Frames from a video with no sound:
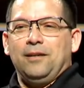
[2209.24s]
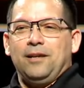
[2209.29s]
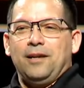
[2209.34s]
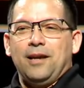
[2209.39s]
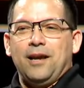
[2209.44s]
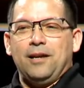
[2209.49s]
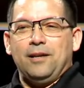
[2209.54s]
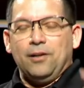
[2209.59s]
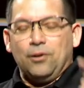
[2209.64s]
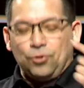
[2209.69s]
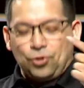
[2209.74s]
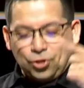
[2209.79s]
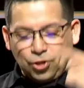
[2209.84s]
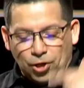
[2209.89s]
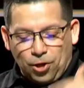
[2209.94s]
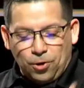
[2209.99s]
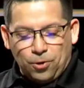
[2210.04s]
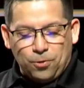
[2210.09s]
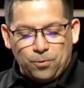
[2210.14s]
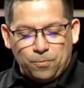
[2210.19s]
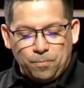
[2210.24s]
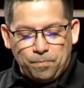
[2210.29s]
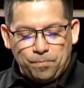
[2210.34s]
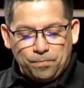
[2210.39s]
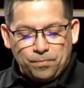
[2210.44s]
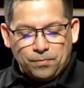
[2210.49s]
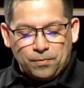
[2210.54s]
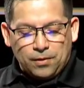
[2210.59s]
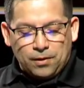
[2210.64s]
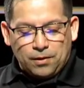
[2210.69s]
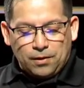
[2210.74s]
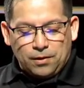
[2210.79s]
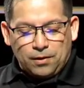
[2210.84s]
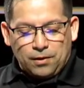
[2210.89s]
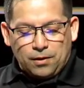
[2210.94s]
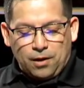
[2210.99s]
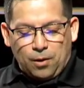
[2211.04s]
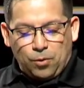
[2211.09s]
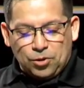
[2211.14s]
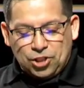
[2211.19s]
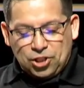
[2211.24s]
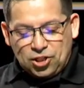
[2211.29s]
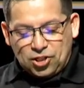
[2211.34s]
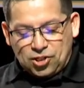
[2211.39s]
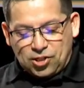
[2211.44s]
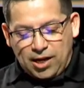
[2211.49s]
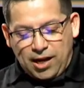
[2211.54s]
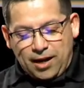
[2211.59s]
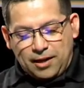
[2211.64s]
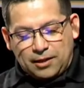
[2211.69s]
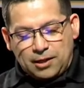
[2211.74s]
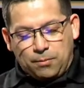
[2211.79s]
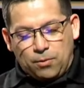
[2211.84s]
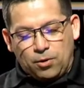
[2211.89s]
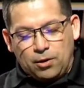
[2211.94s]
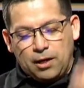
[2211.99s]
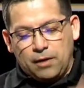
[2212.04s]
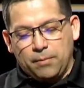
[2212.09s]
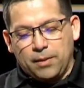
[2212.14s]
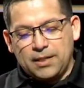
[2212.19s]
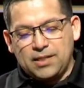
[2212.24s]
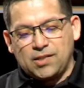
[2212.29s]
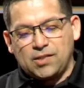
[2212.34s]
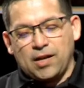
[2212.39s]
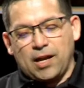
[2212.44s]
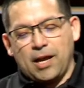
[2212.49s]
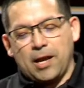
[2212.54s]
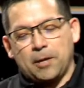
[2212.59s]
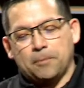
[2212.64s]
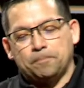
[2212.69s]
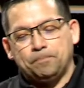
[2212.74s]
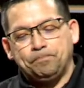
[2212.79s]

And it'll show. I want you to stand. Come on, let everybody stand.